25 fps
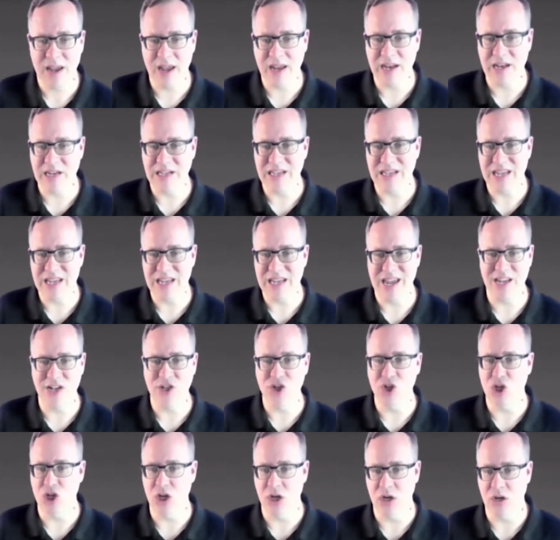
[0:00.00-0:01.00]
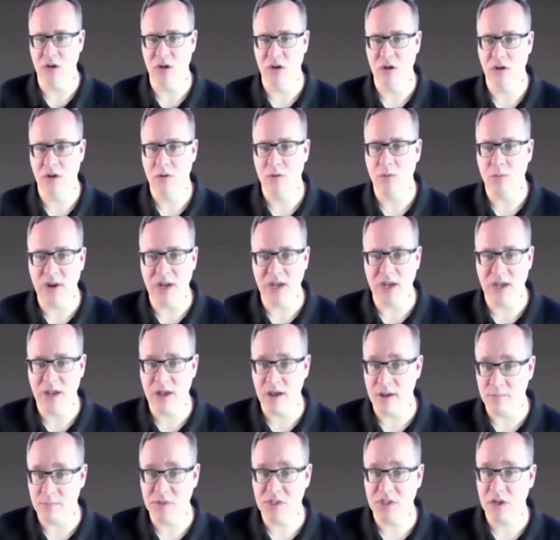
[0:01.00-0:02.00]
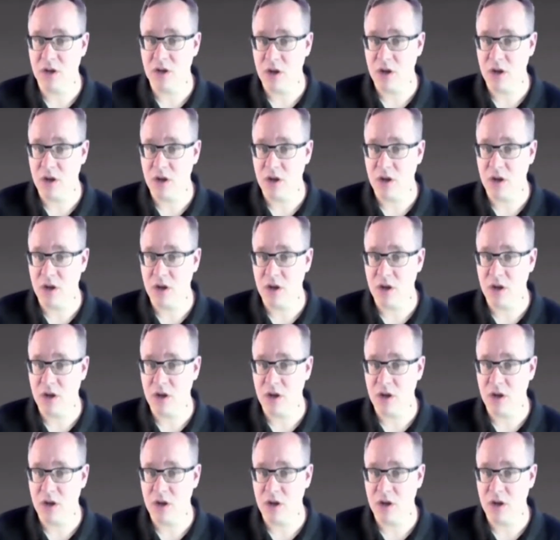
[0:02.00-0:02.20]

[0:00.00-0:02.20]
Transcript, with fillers: and intention when it comes